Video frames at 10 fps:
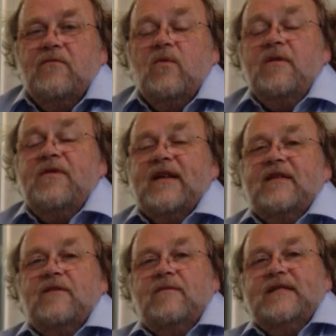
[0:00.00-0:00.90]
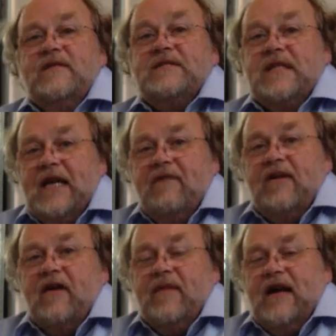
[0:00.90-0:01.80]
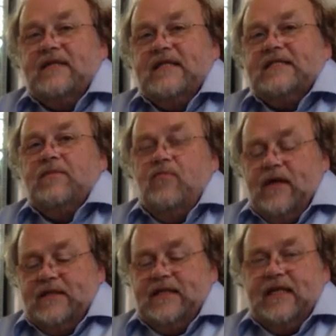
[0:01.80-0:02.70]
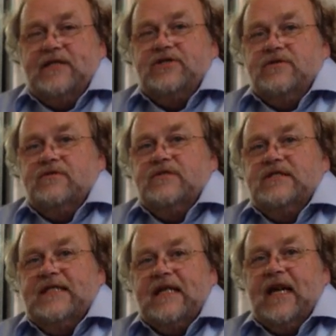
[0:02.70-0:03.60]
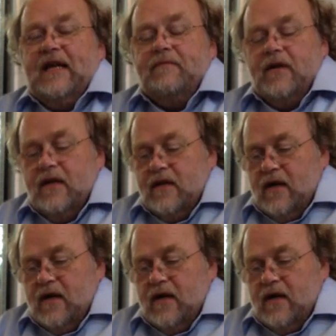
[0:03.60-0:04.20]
One thing that we're used to hearing about is the presidential ticket,